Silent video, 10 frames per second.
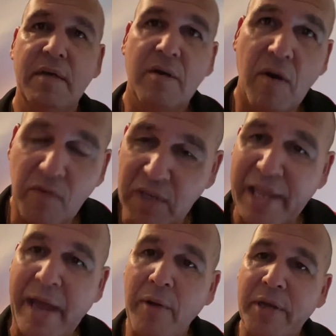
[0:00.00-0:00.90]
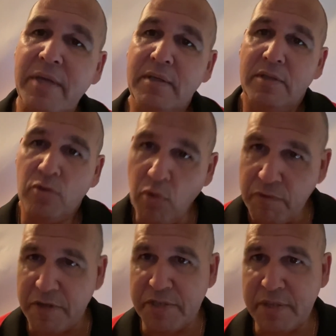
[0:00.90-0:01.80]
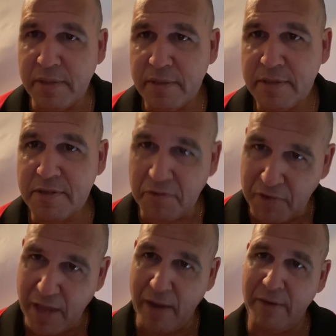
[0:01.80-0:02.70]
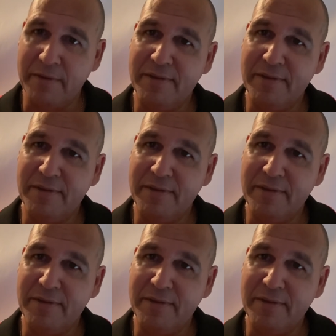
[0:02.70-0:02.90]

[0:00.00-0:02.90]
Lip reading: of allowing your vision to flow.